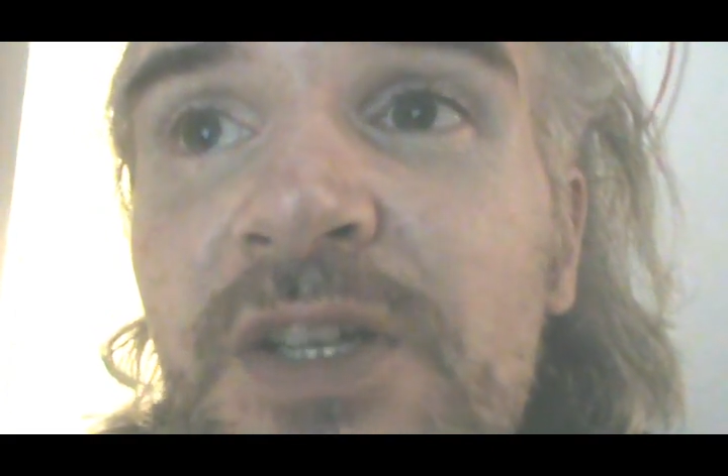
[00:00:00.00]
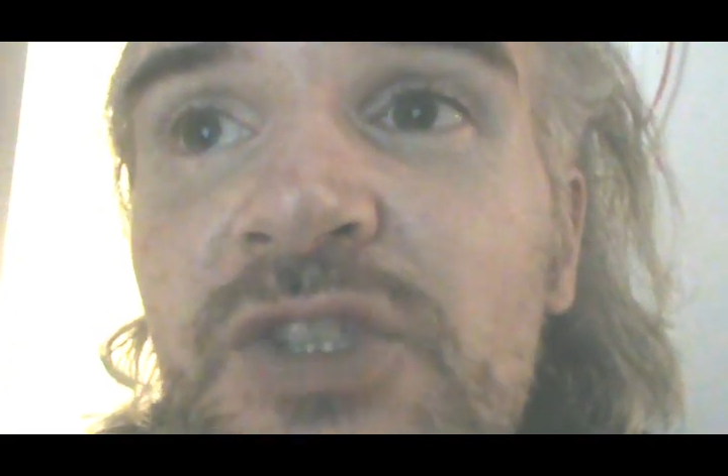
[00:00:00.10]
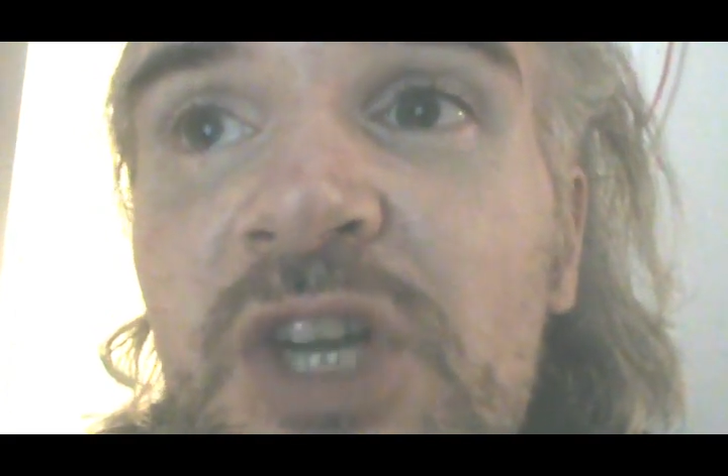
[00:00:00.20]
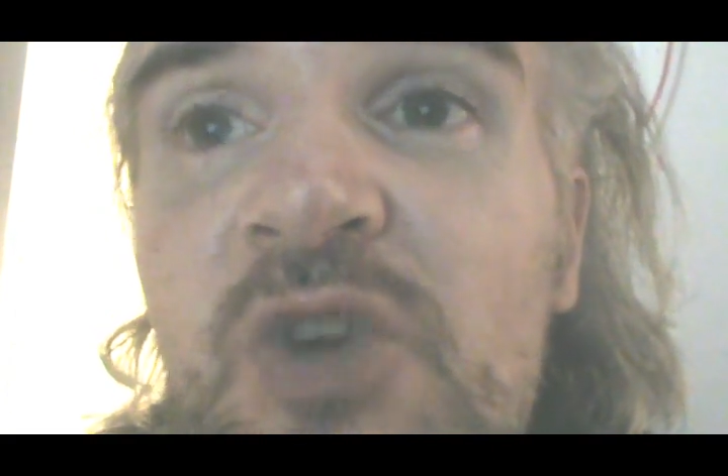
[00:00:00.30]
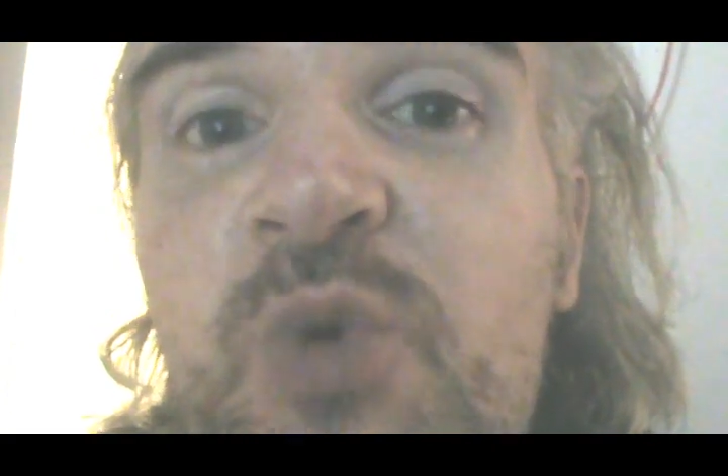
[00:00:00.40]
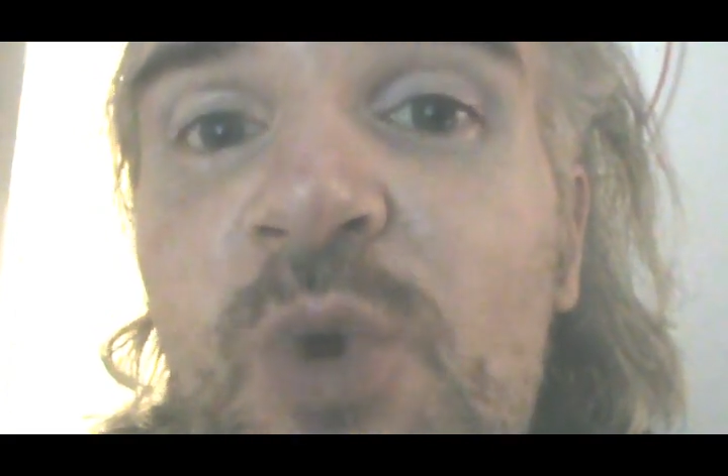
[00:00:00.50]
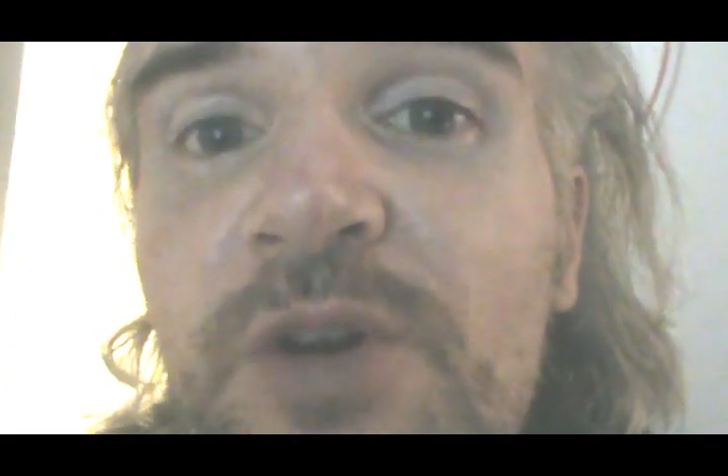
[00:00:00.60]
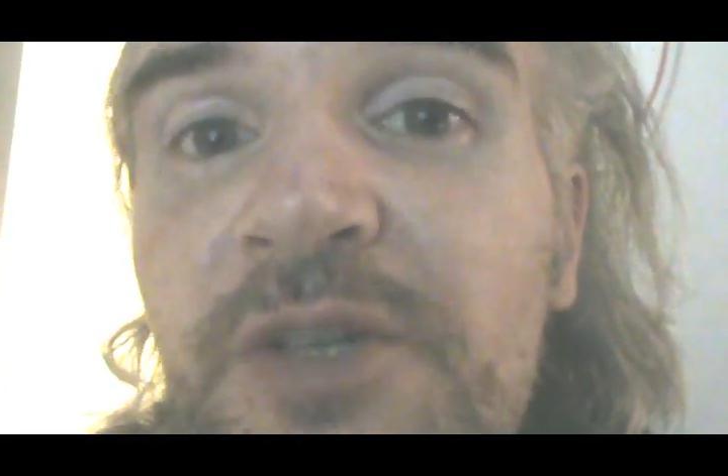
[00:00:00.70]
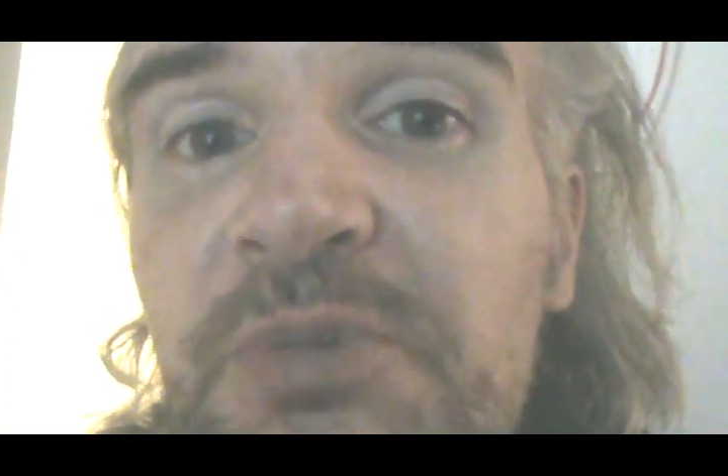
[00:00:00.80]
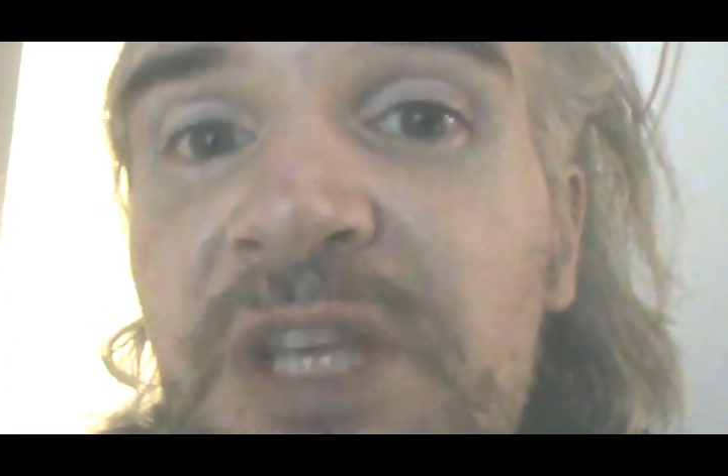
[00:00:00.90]
to
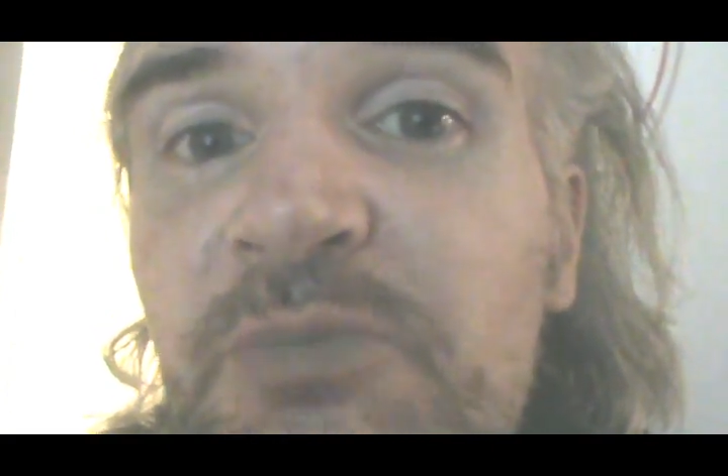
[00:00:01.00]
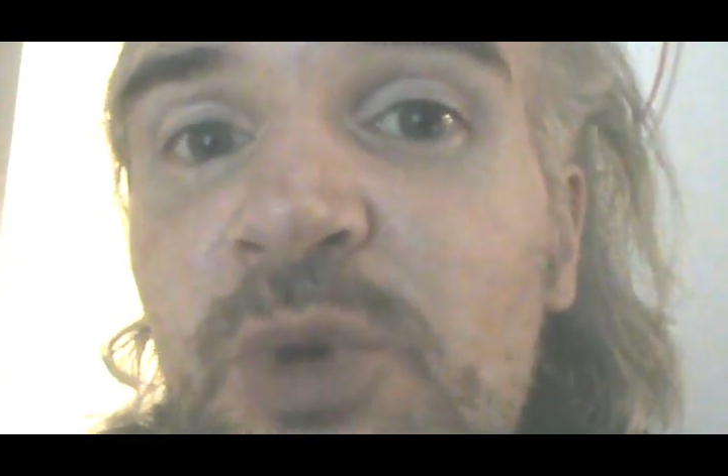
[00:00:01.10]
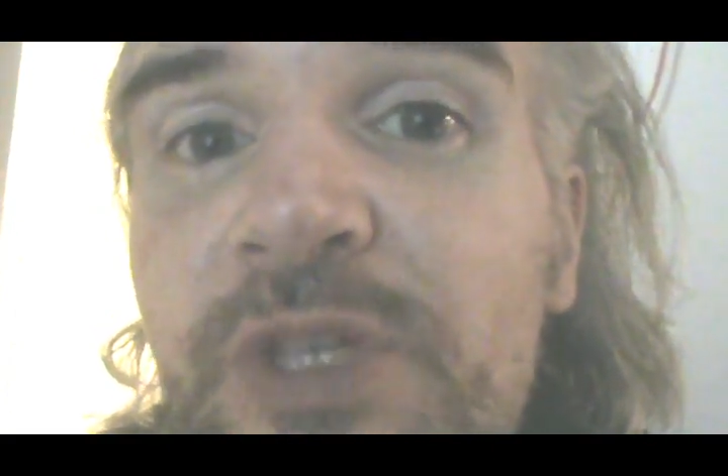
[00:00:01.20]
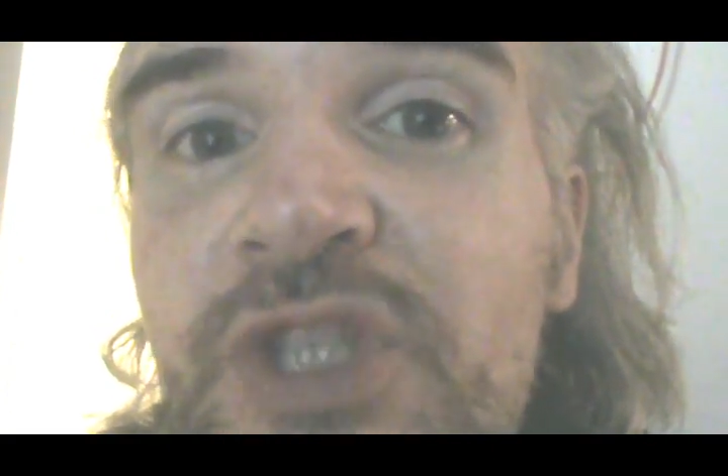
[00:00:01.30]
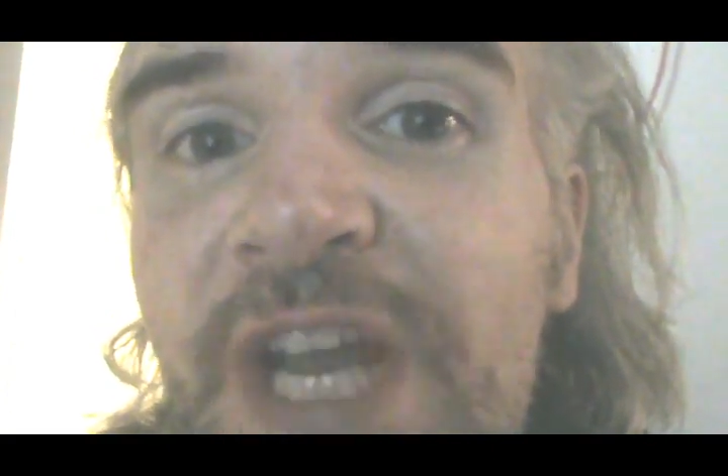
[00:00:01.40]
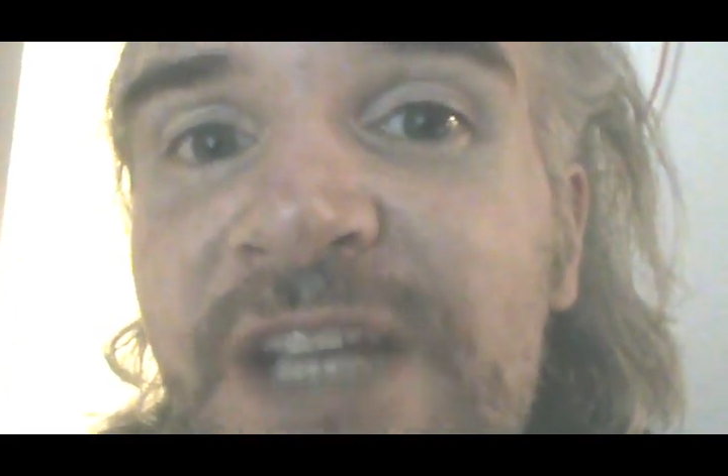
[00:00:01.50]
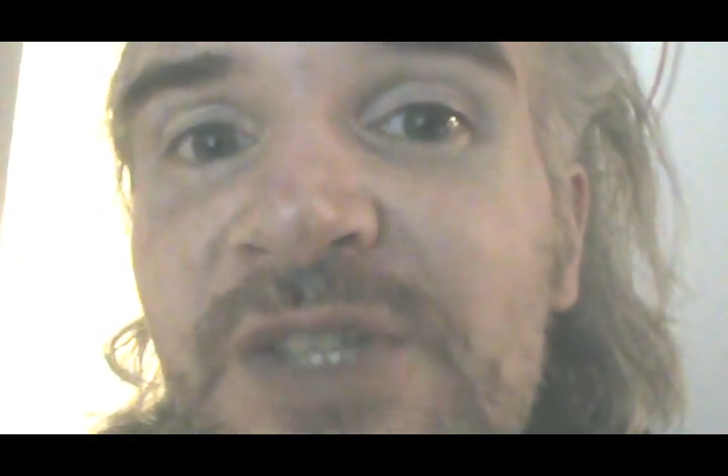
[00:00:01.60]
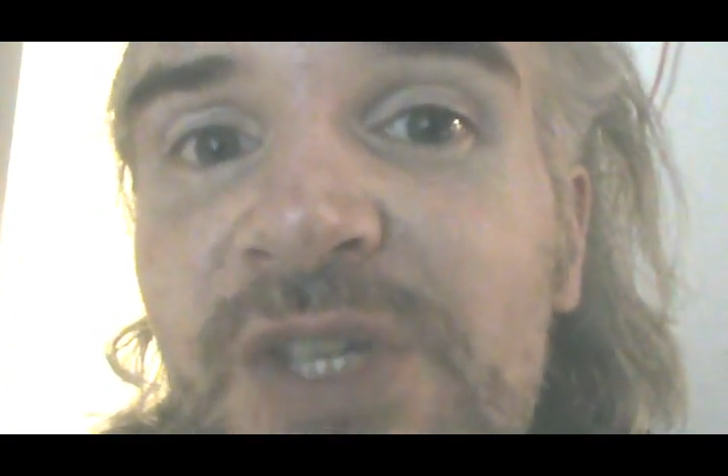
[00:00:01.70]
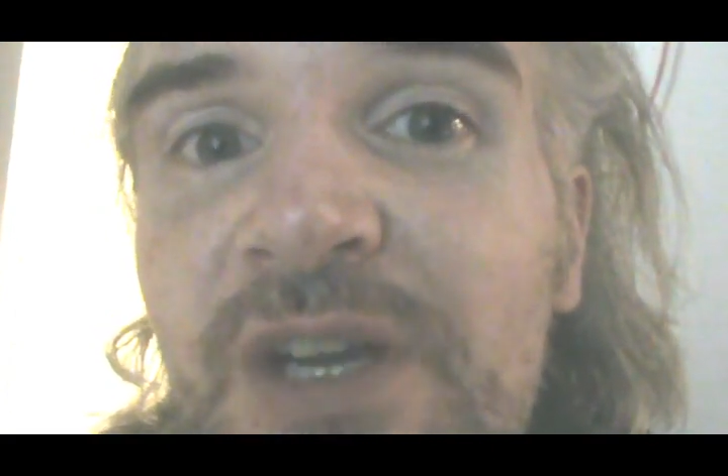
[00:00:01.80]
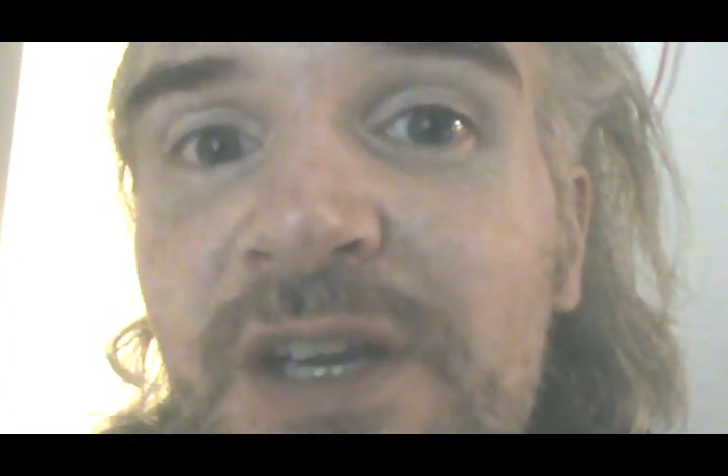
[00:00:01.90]
quarter people with
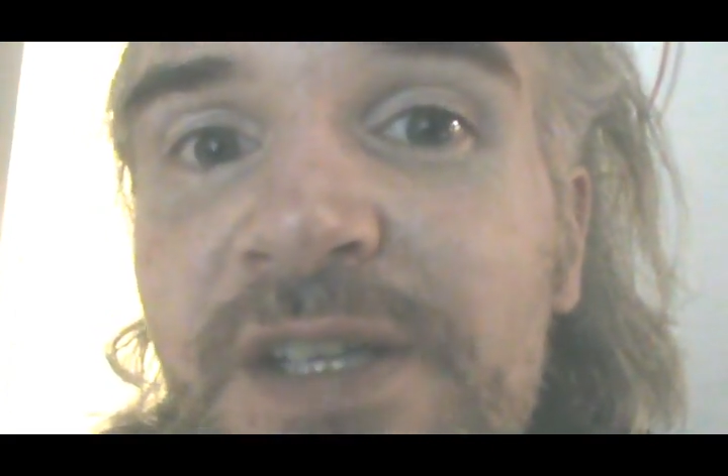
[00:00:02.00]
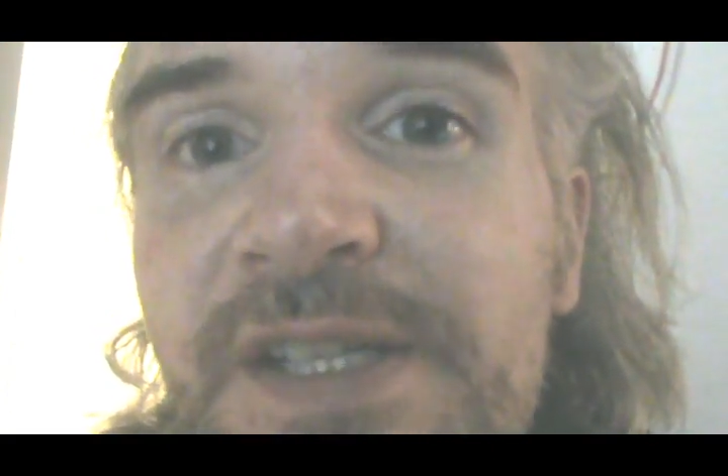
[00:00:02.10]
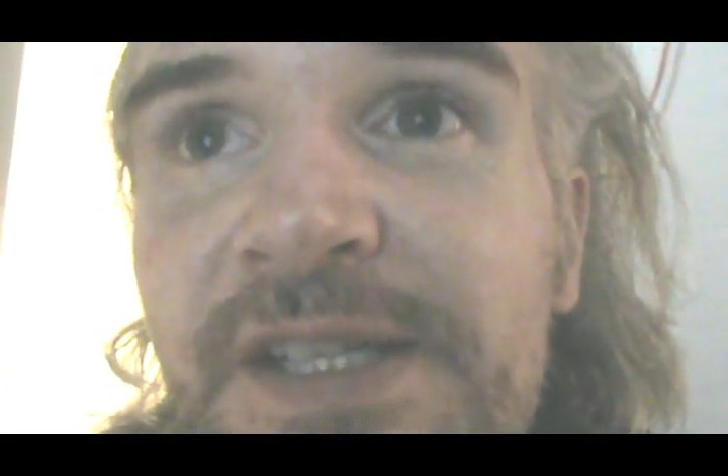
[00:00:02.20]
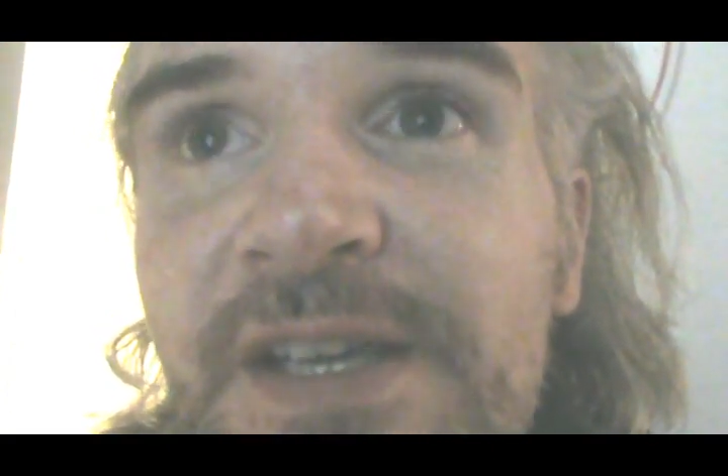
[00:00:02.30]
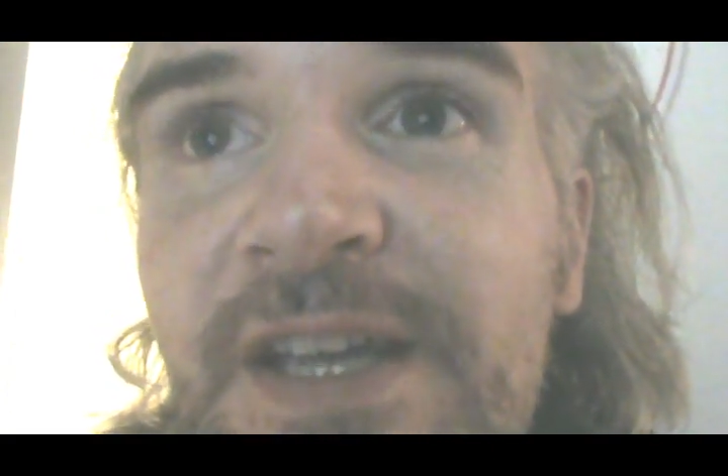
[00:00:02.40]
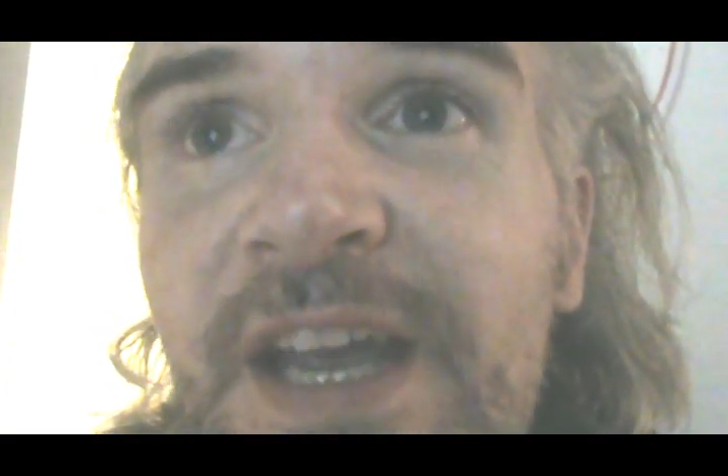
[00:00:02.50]
chainsaws,